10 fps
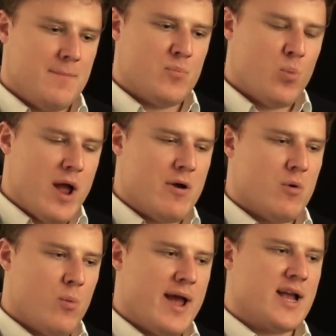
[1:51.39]

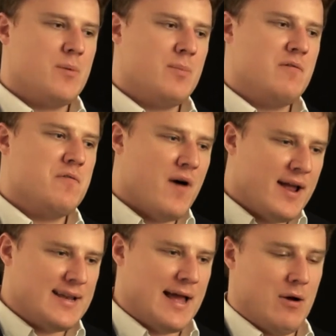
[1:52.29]
where can we
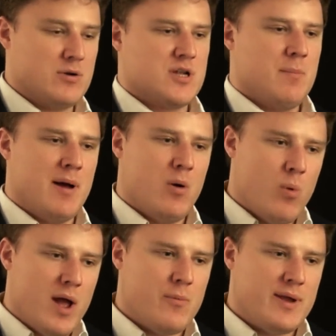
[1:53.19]
find out about
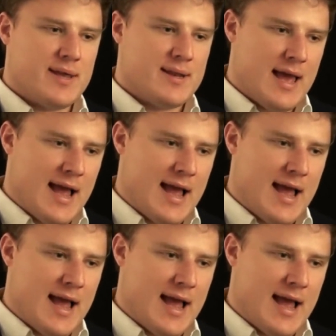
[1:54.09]
where we can